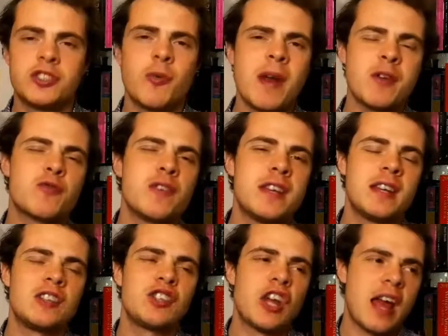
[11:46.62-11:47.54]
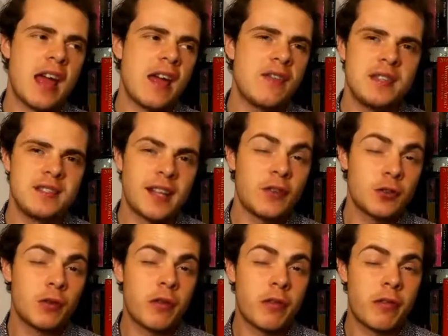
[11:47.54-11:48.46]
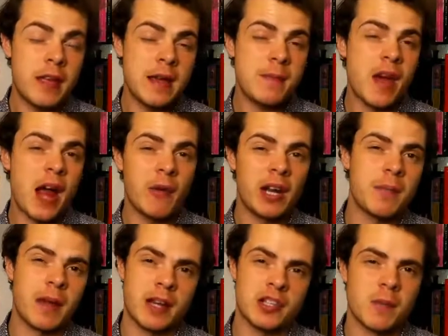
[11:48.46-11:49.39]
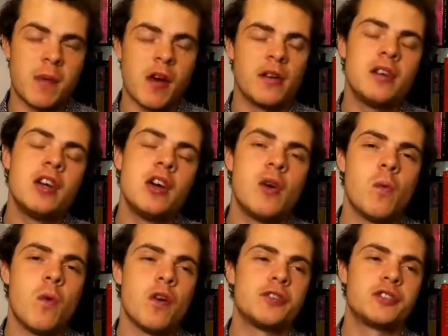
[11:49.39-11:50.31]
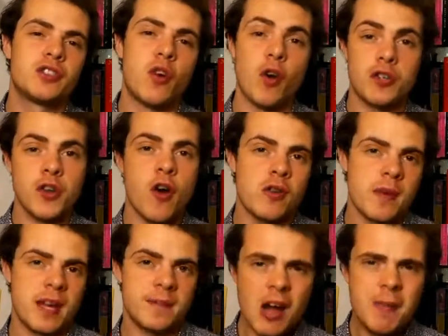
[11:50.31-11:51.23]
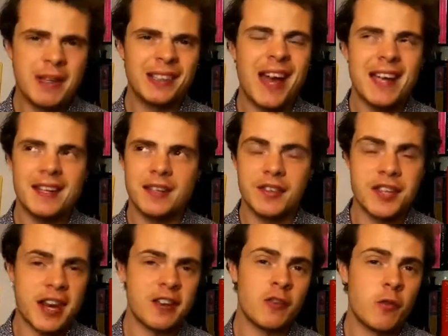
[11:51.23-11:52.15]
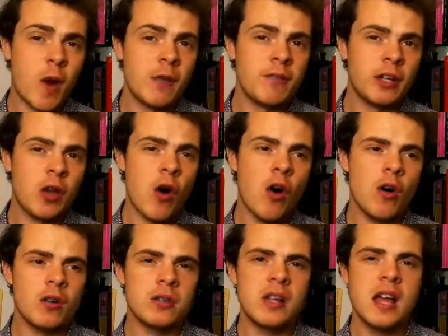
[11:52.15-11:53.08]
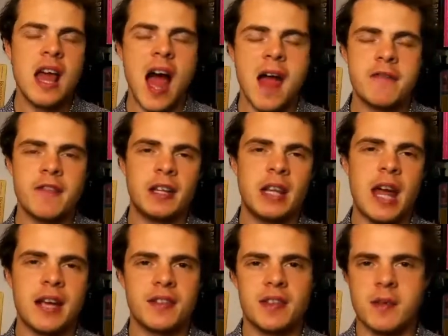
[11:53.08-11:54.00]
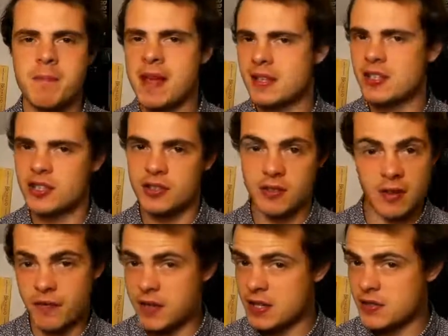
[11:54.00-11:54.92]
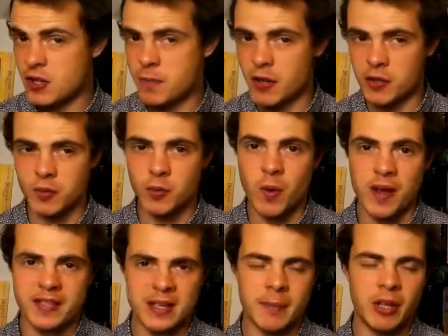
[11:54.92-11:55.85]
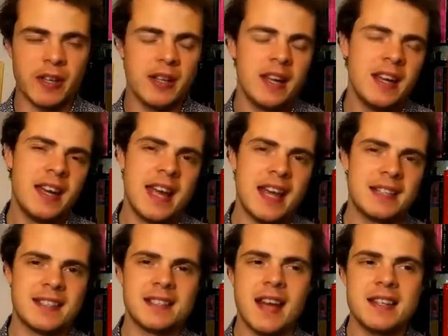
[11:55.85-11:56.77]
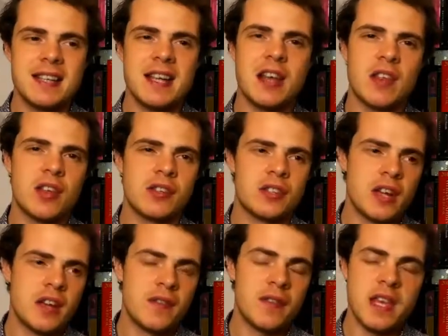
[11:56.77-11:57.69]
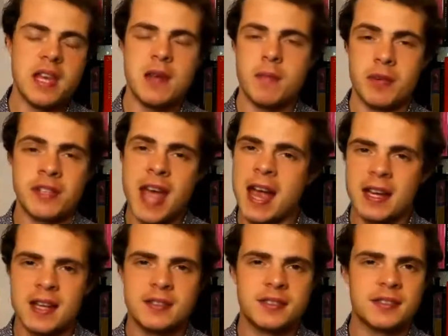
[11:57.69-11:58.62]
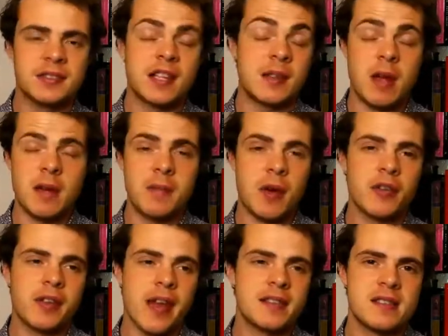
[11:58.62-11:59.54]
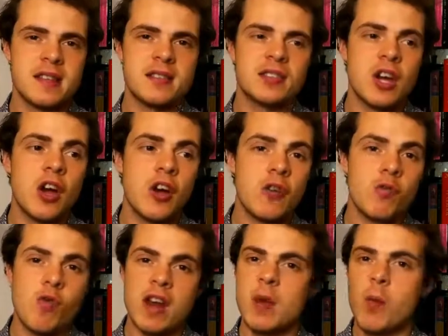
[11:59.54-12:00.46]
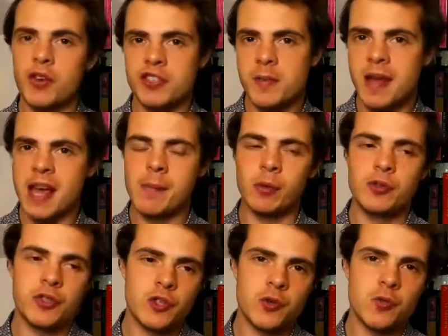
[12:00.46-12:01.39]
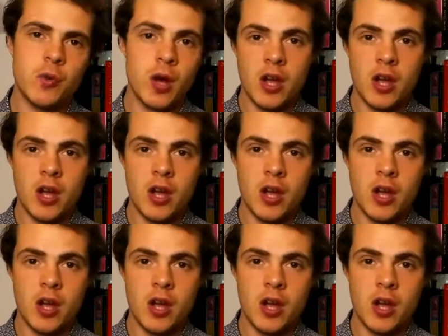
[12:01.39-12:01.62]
when I was reading Jane Eyre, the central theme that I really picked up on was autonomy. A bit like The Tenant of Wildfell Hall, I felt like the message of these two books was quite similar. It's this idea that the protagonists, in both cases, really want to be able to